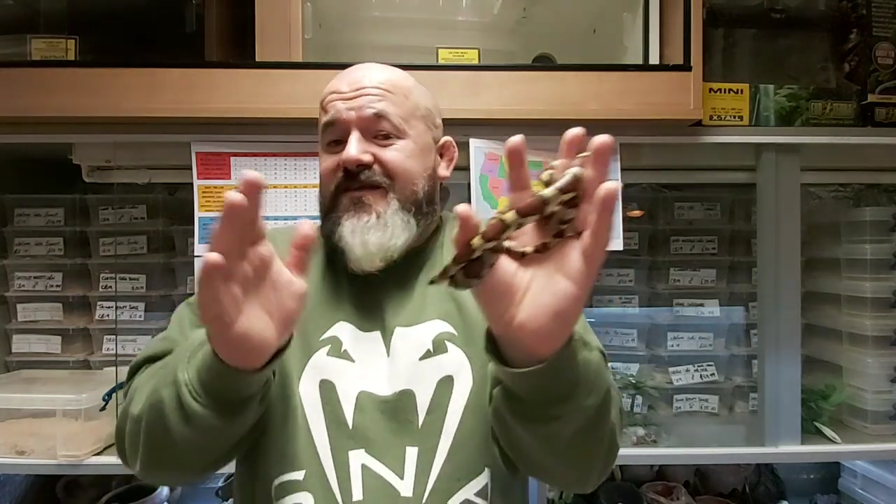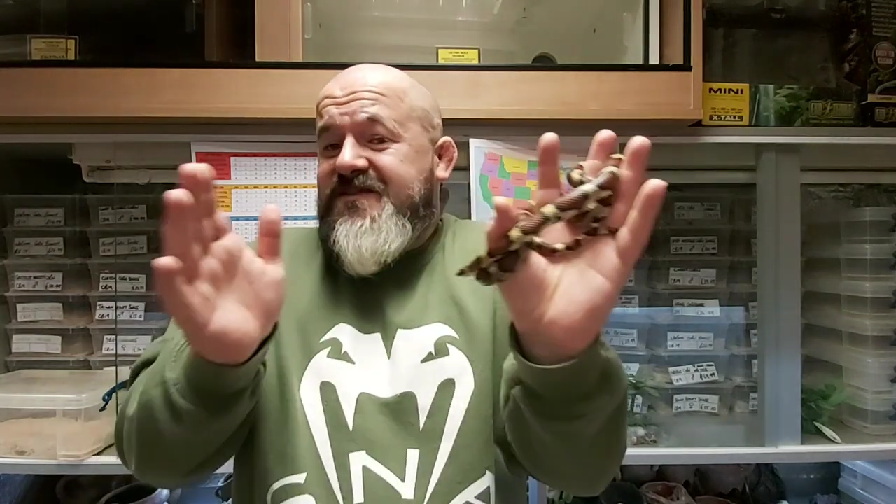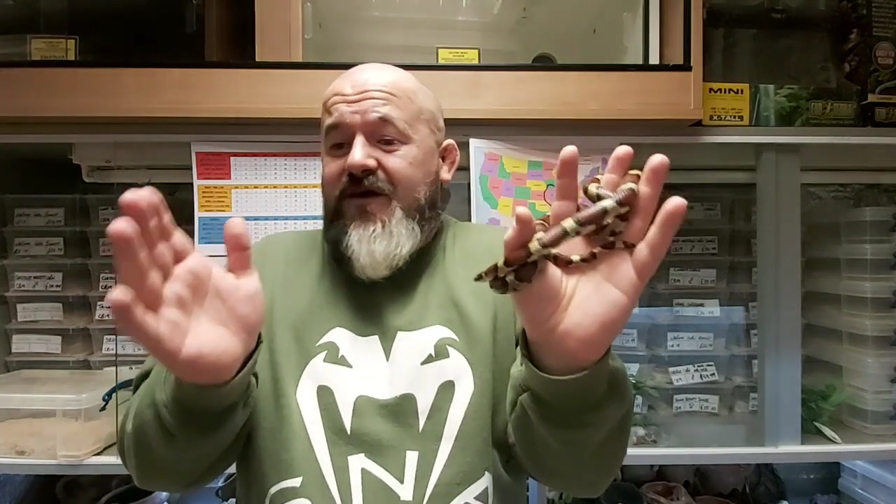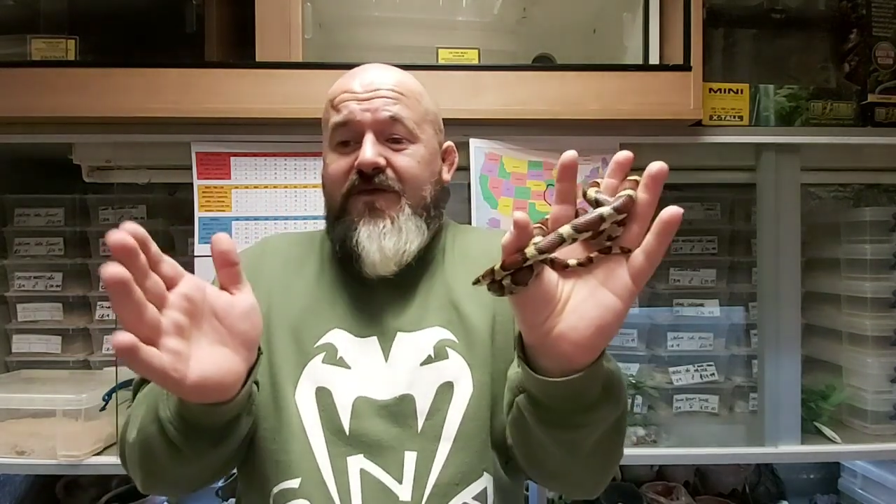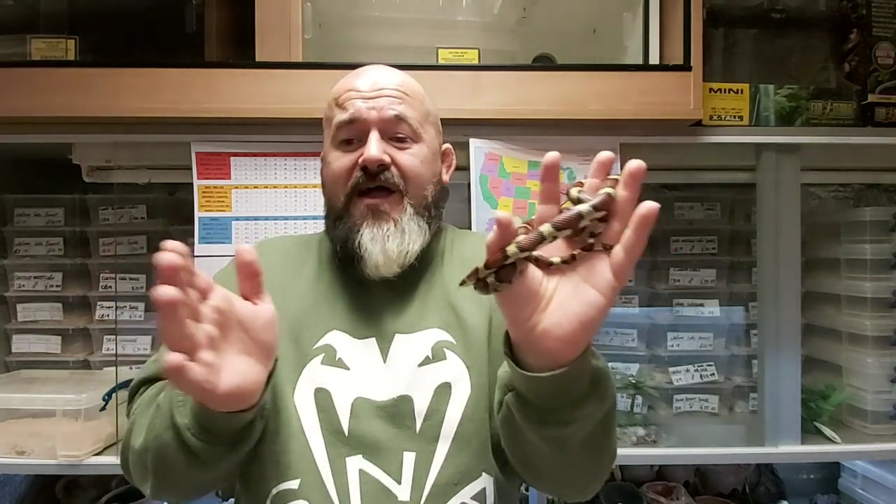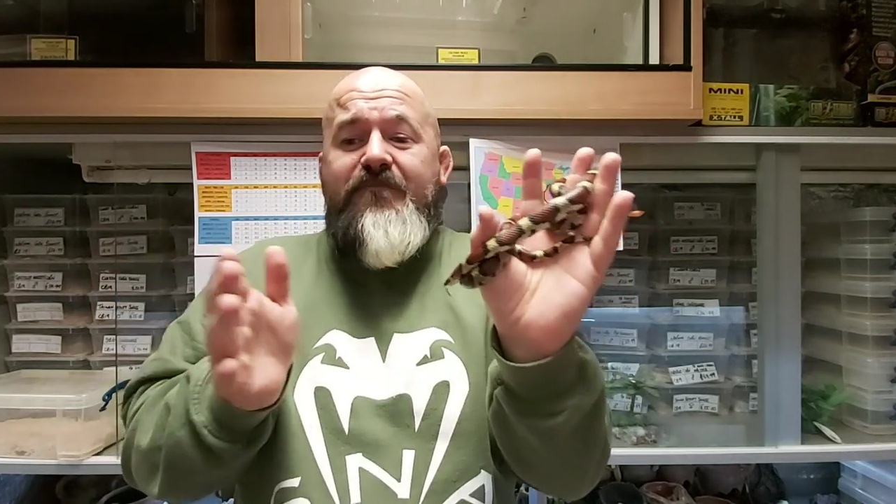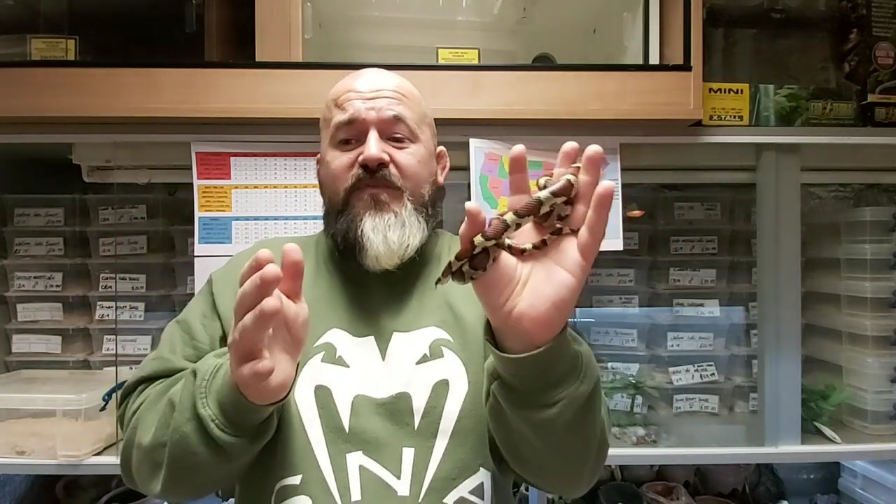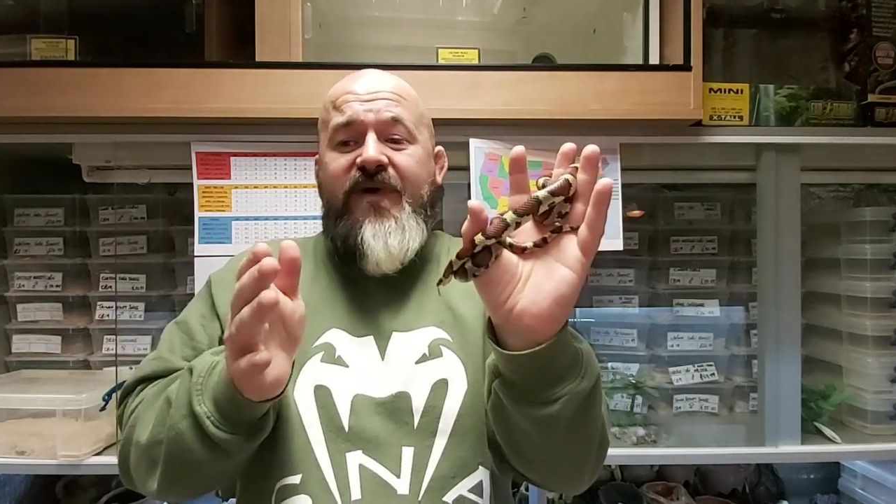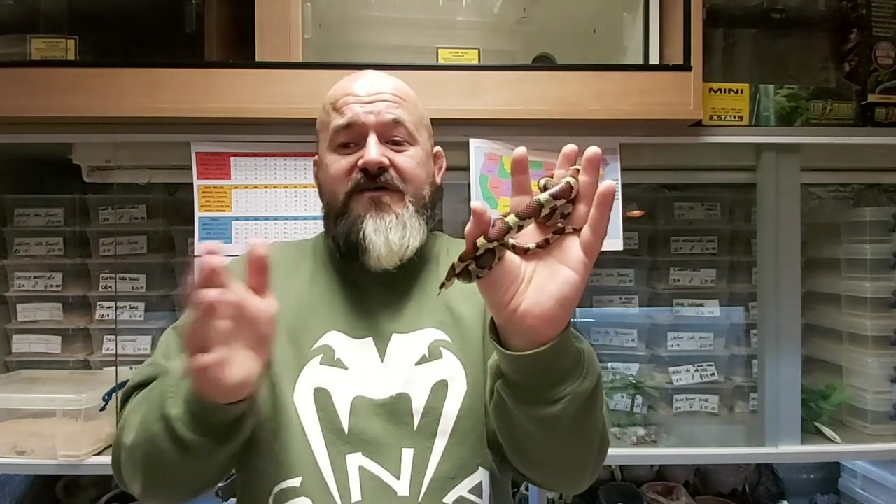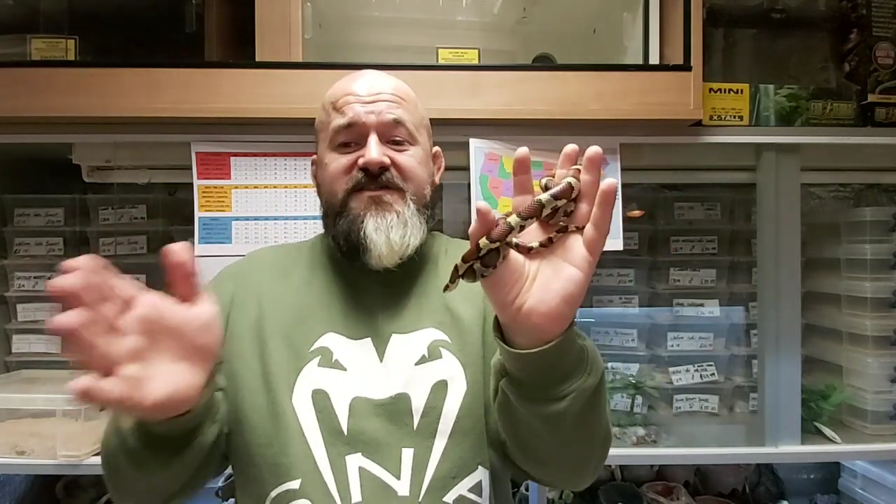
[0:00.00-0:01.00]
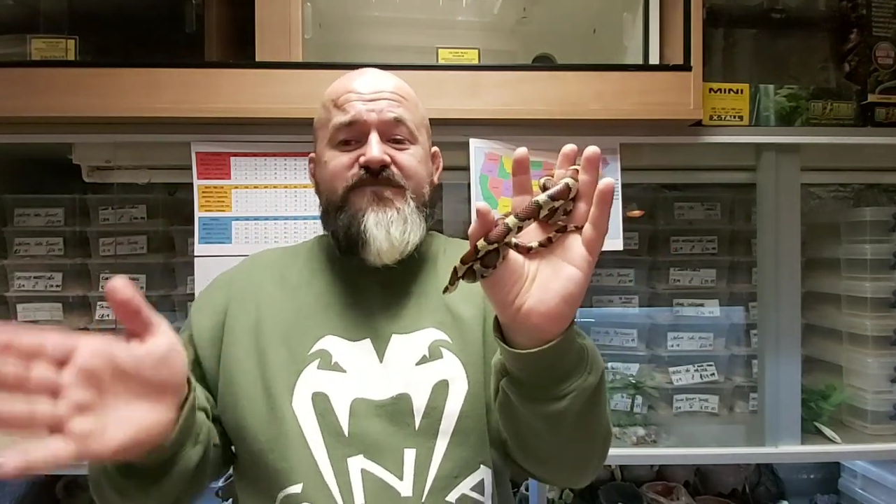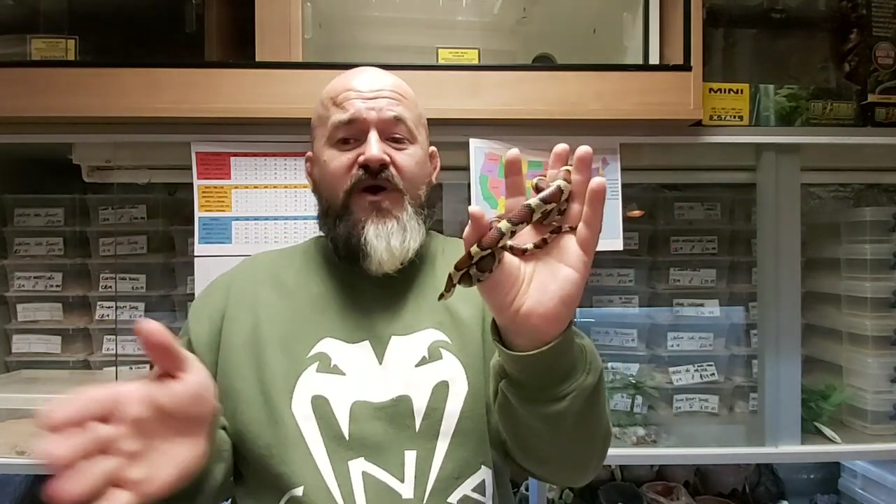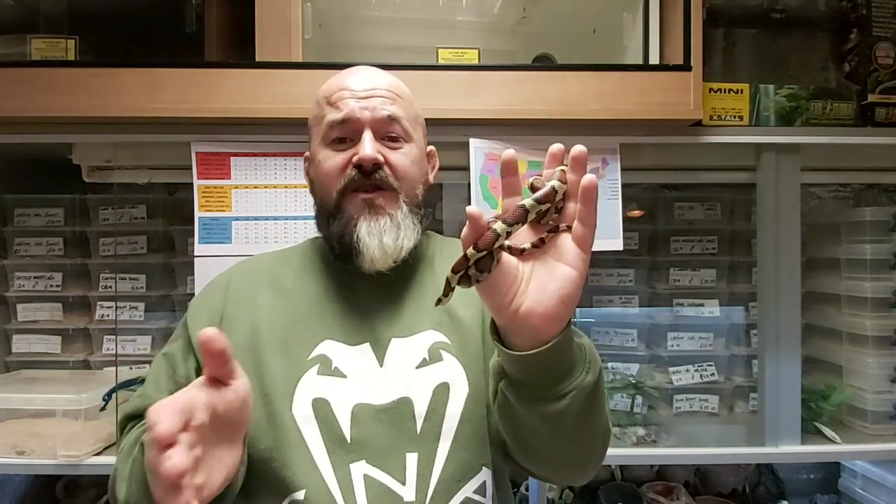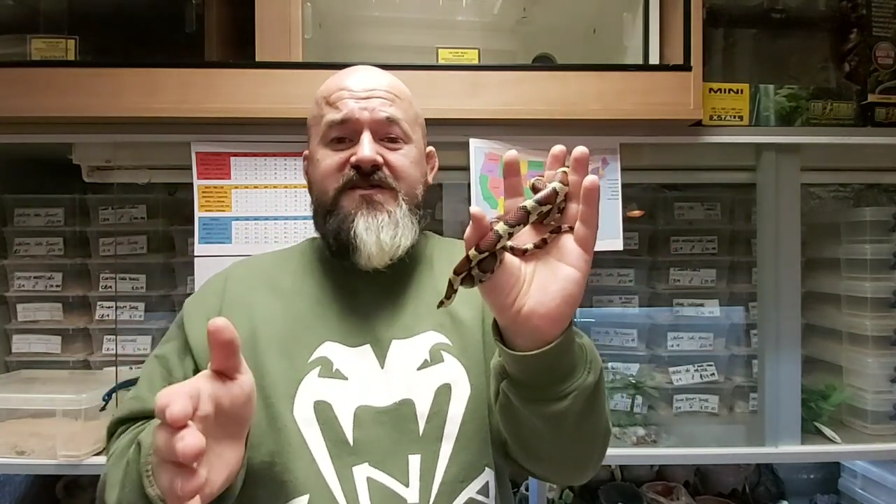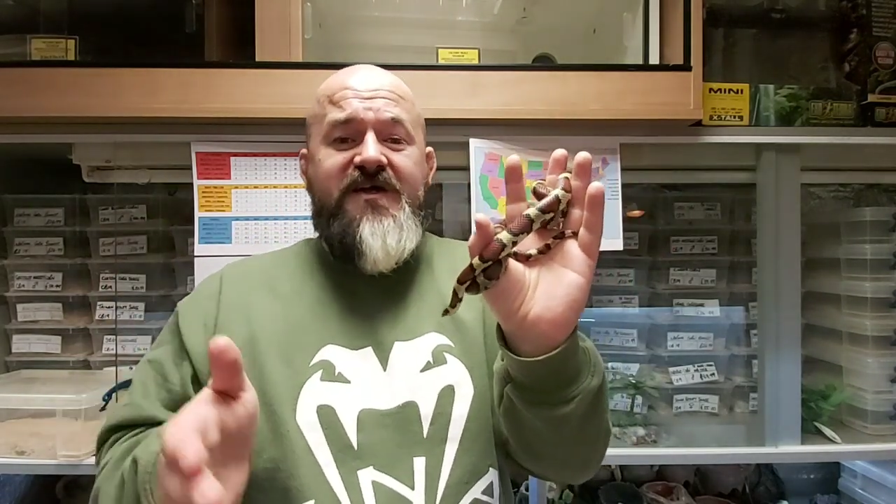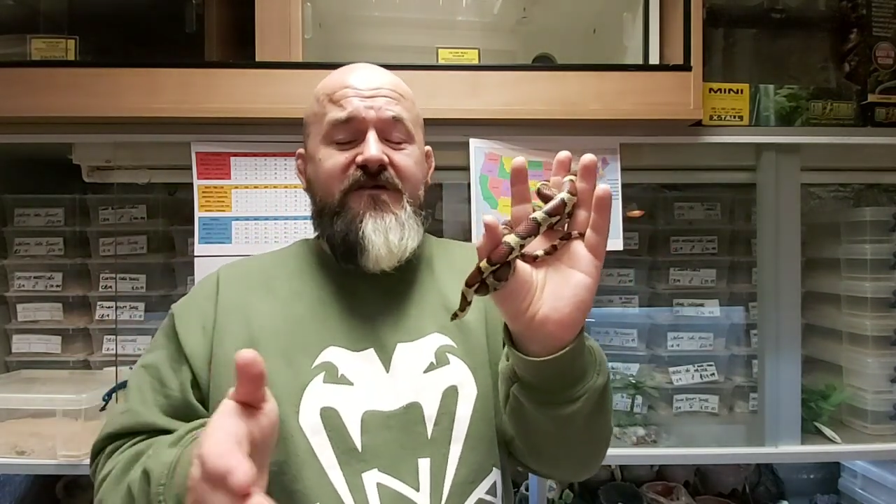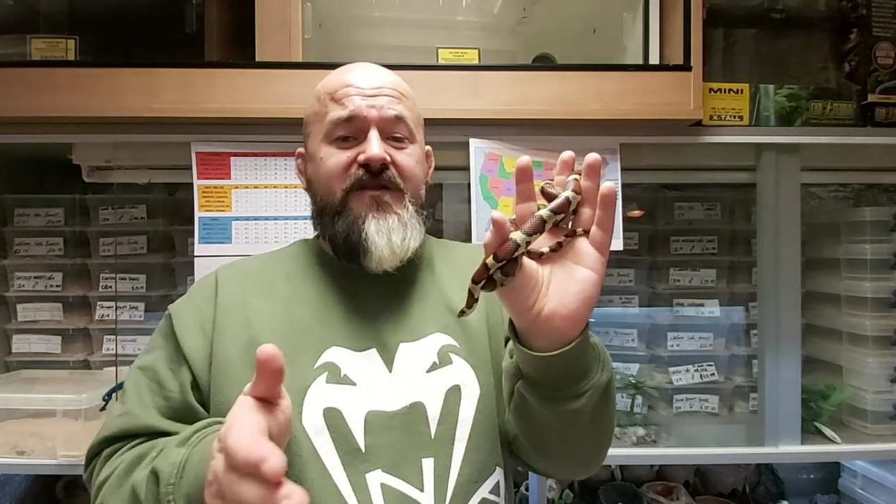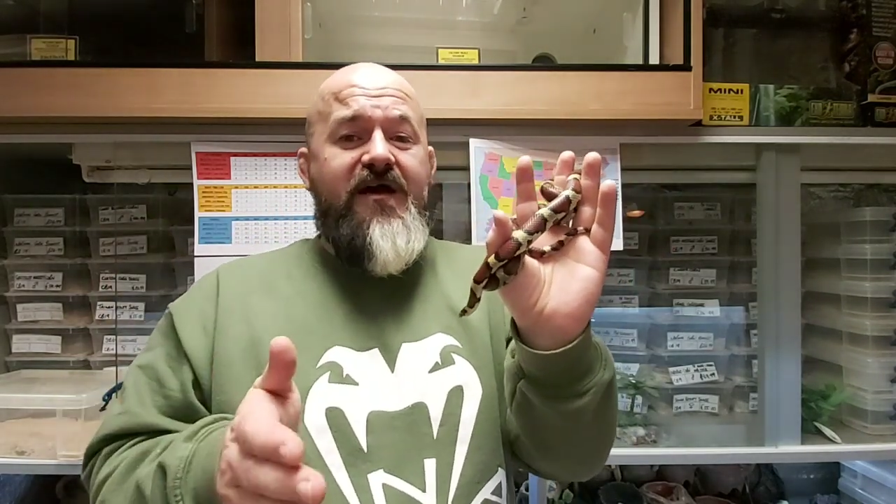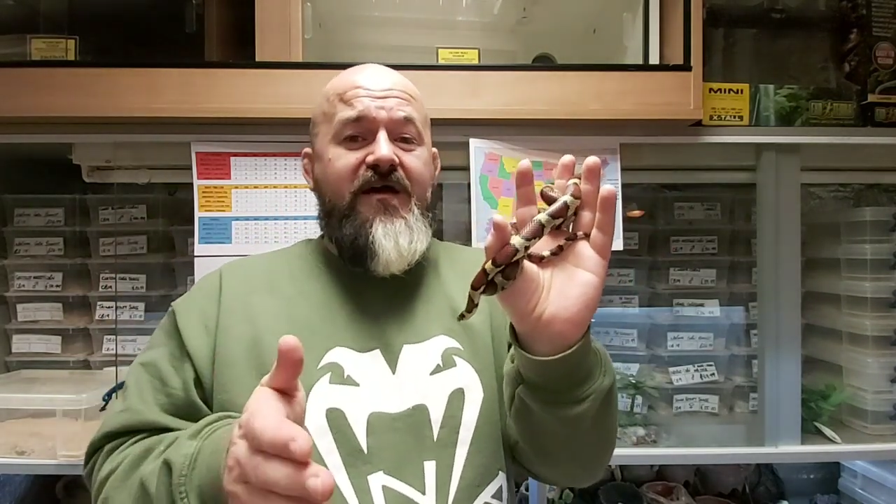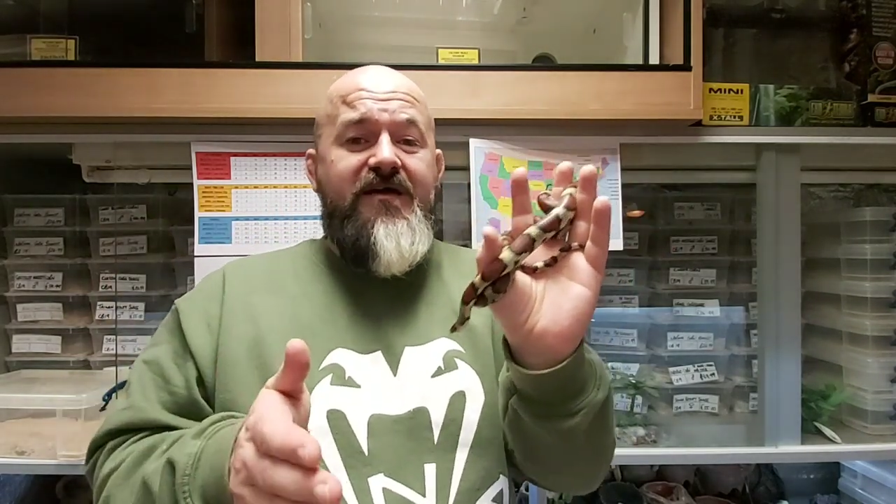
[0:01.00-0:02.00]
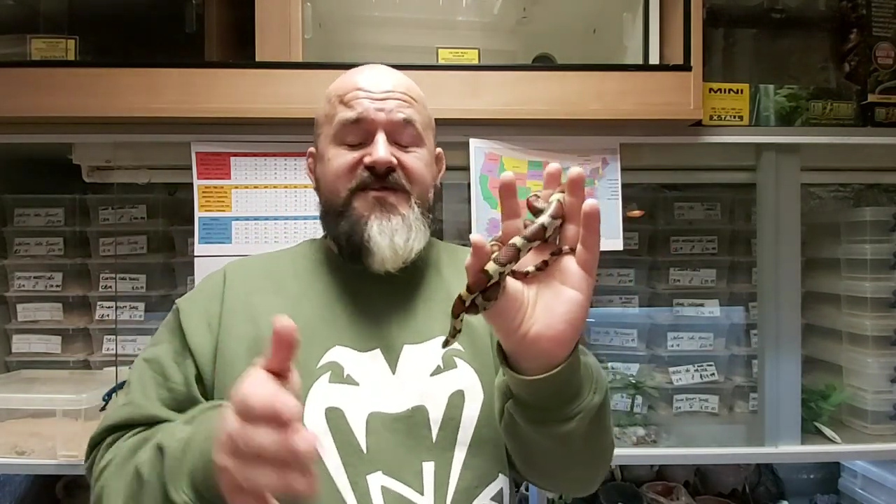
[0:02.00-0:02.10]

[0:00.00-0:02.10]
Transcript: So Lampropeltis polyzona